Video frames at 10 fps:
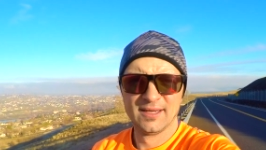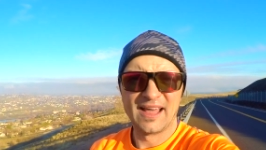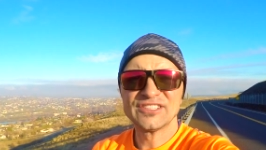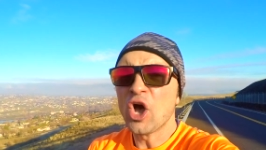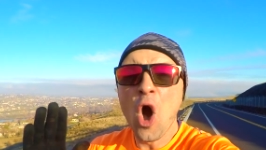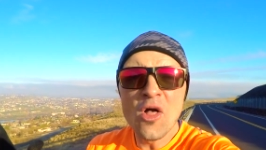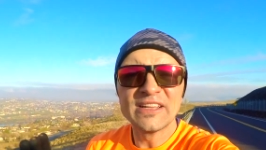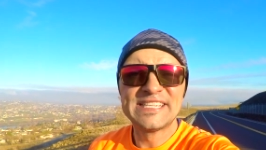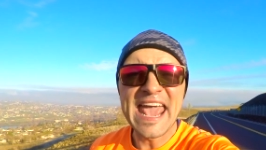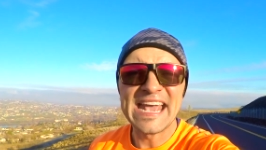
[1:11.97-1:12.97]
That's all
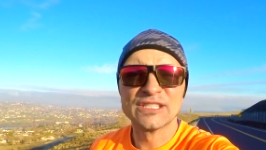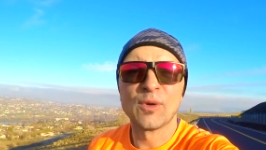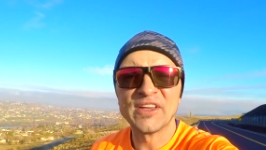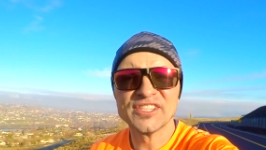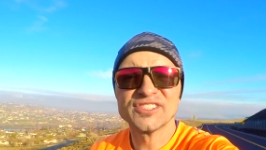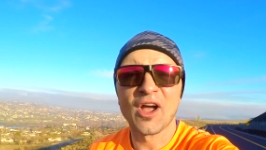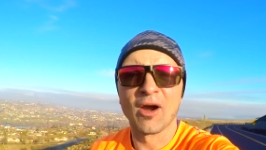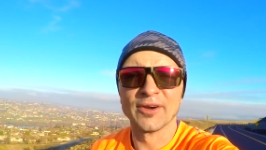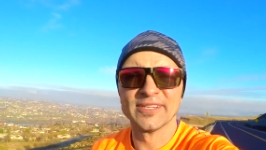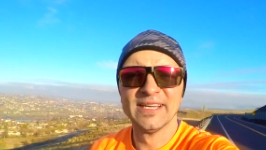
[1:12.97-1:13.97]
it takes while you
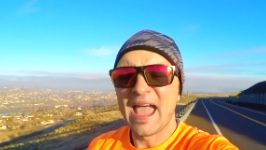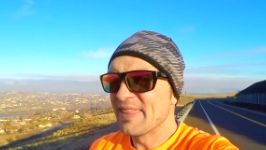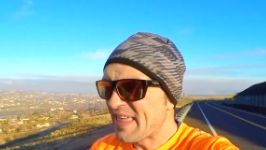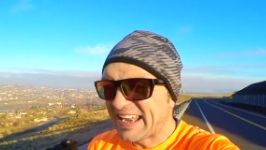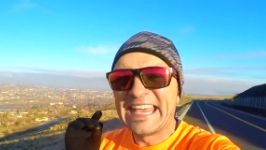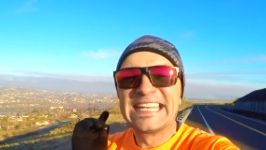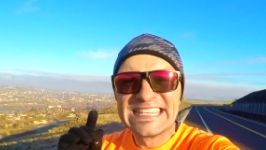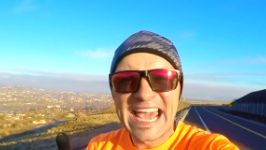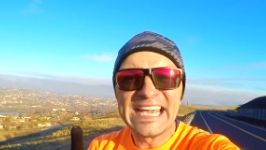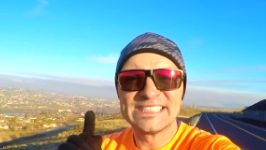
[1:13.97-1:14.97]
start and that
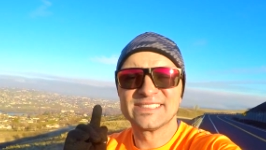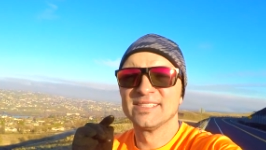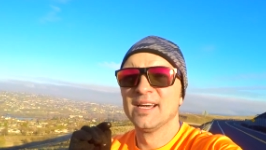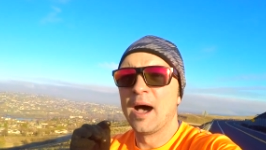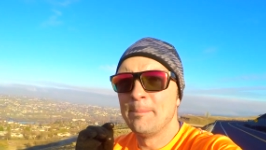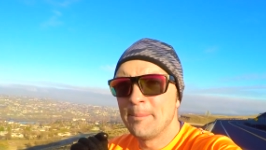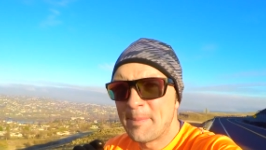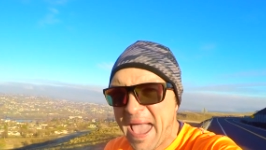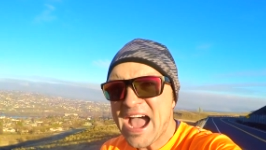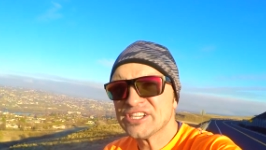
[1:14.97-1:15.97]
ignites a
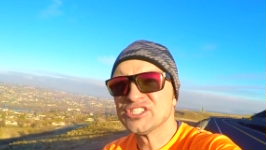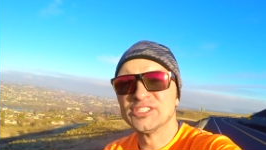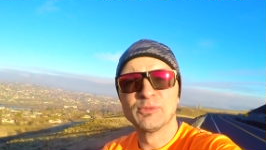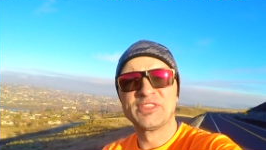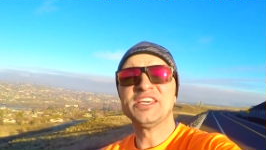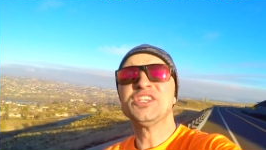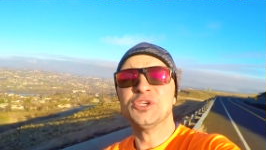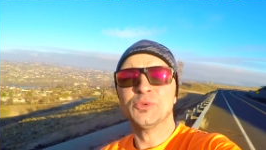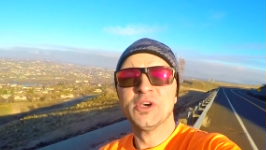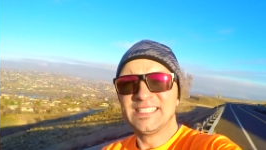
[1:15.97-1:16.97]
passion within
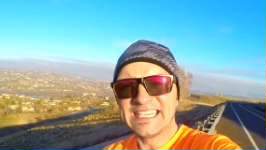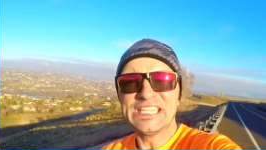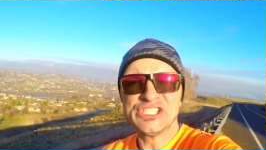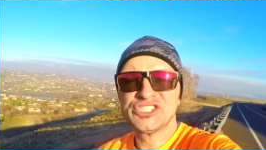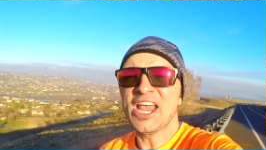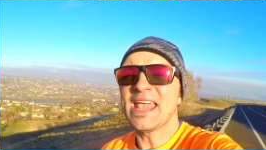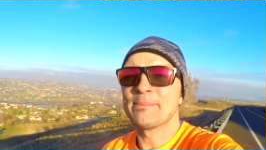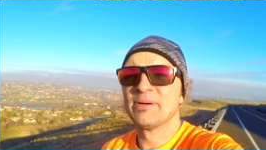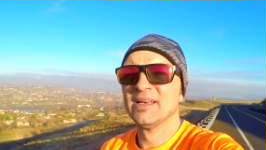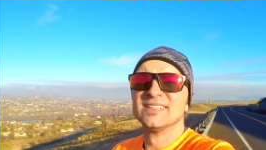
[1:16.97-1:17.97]
you to get in shape
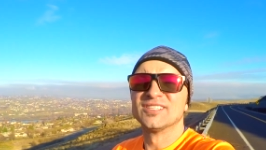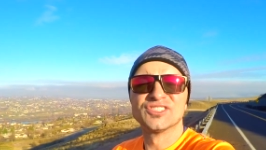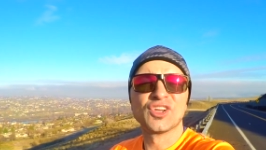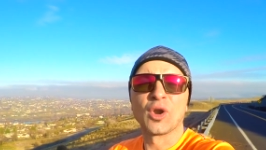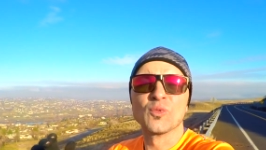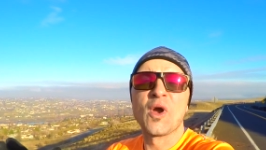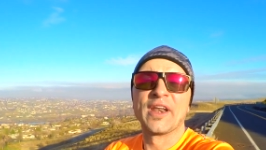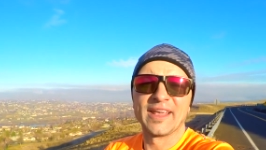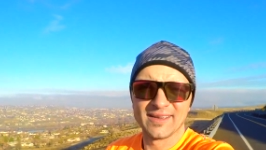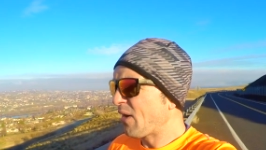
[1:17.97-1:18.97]
to start
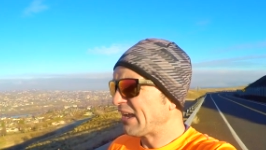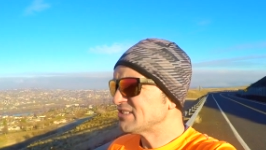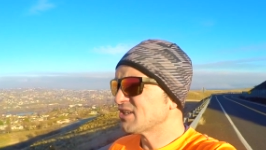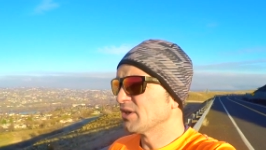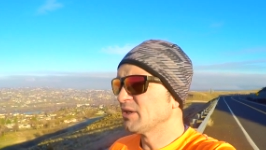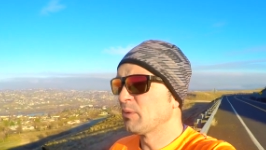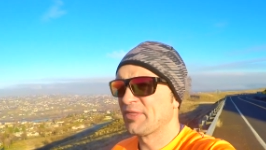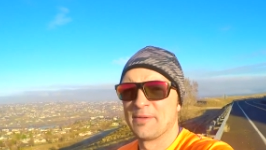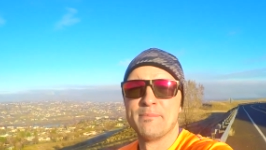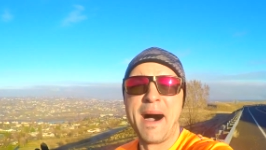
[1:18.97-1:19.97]
running. I started
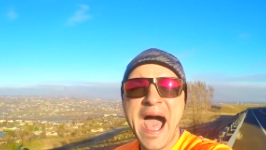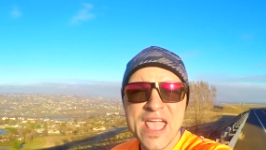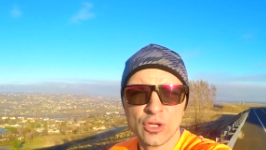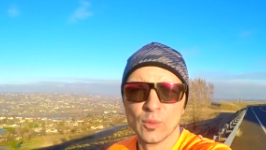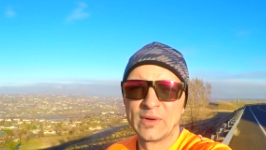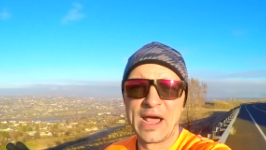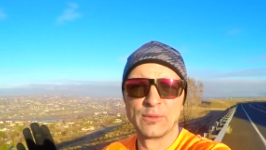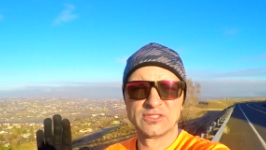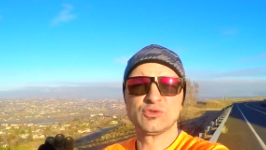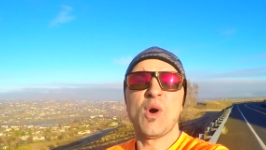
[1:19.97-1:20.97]
with a mile when I
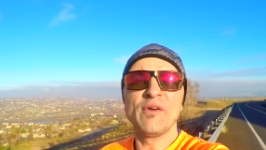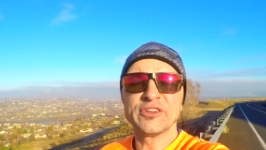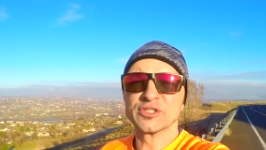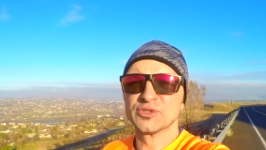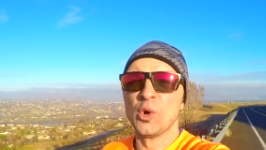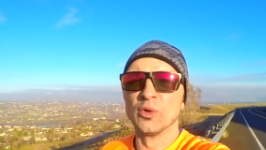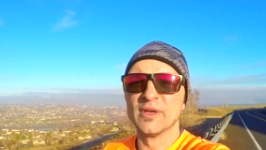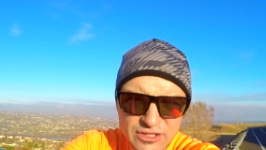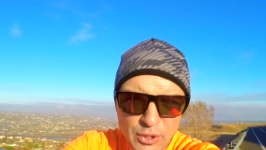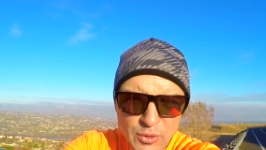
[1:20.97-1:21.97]
was 12 years old,
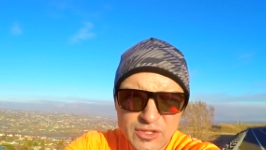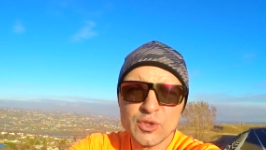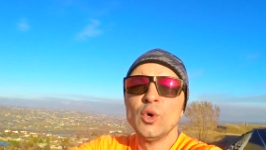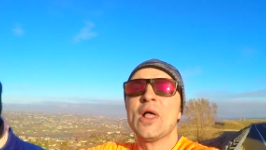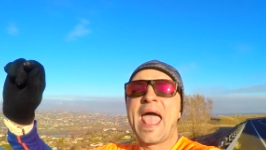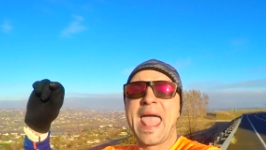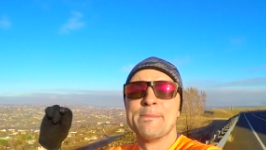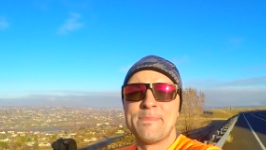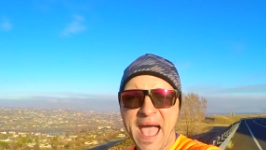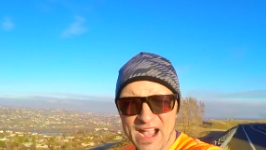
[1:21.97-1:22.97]
to school
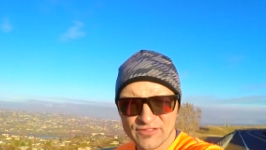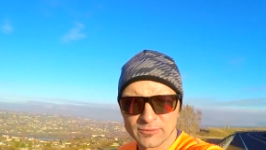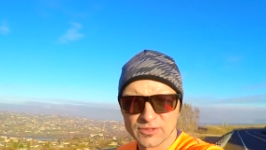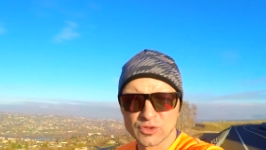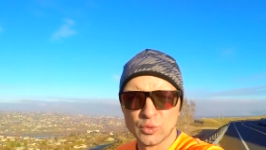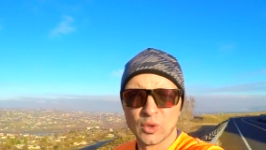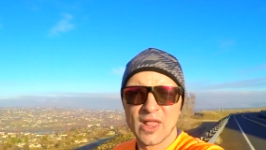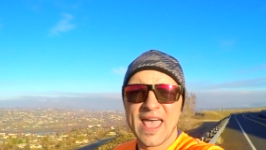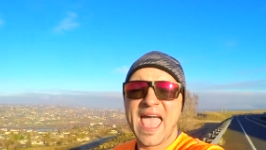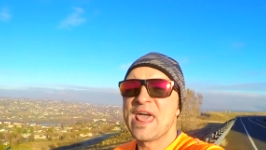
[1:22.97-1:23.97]
and back from school.
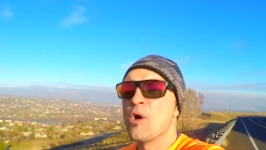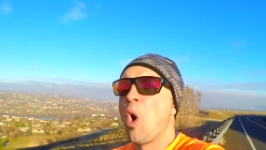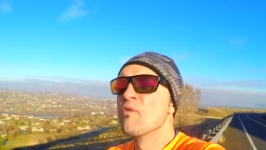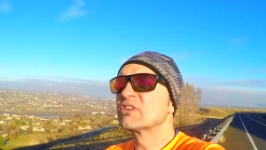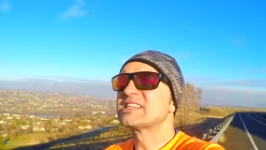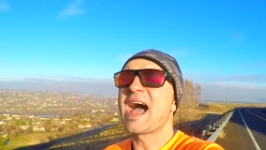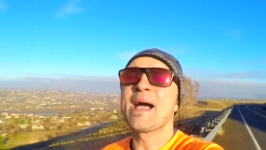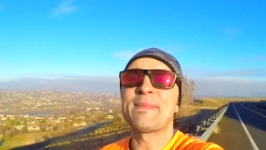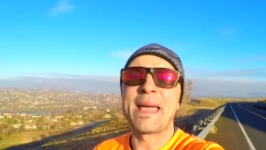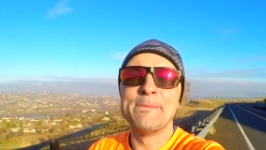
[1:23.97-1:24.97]
And over
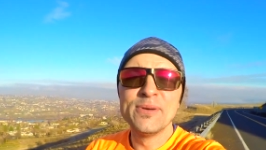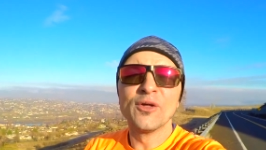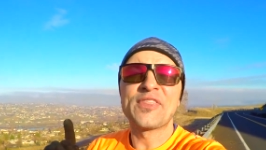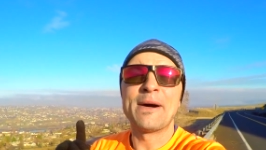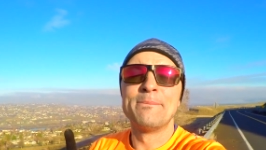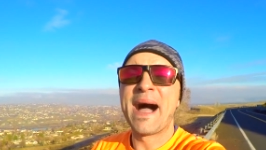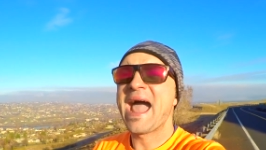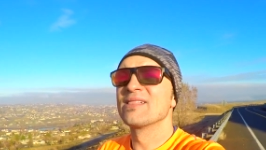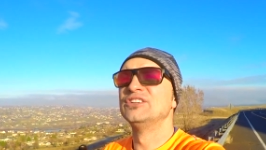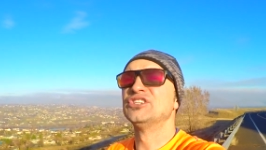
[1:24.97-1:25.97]
time, I built that
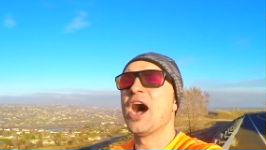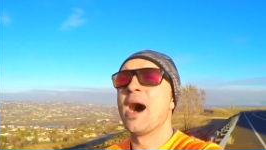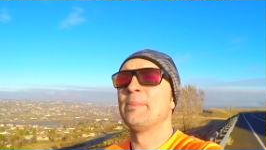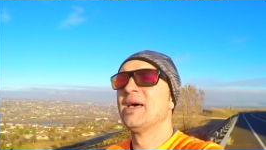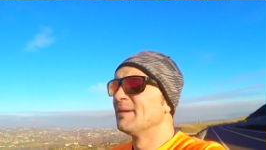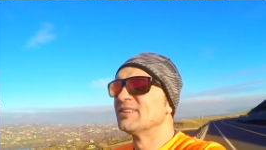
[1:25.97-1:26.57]
mileage up.